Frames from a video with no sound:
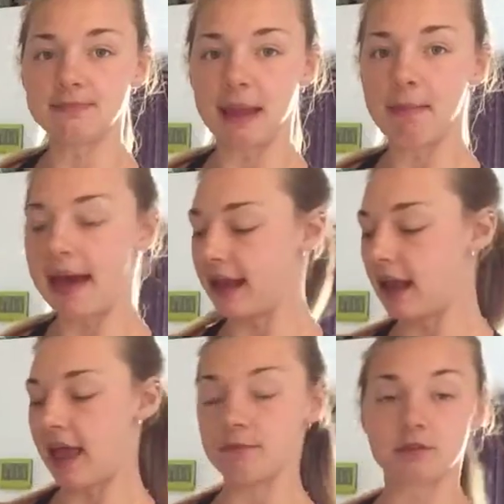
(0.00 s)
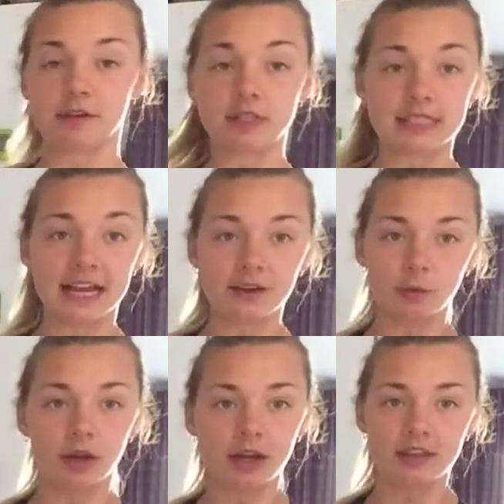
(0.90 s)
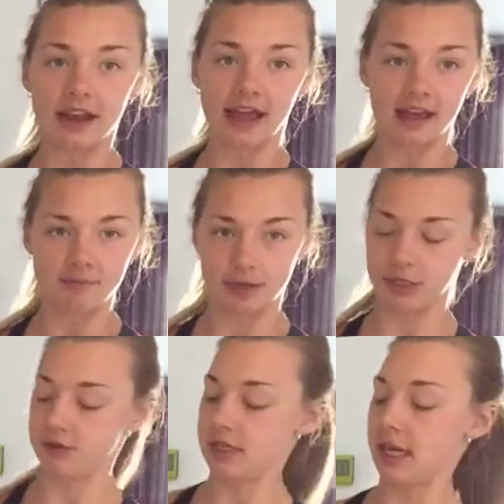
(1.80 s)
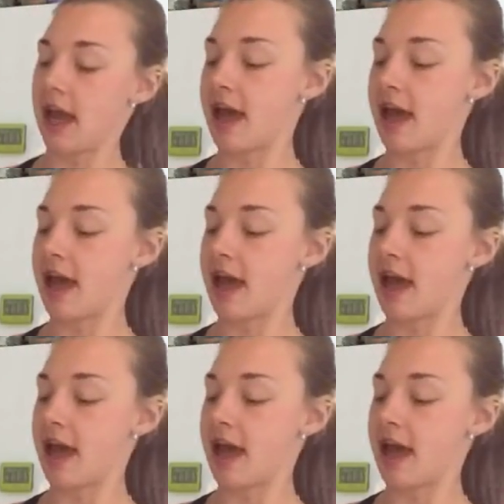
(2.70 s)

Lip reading: big pan, so I've got the standard one that I have been using,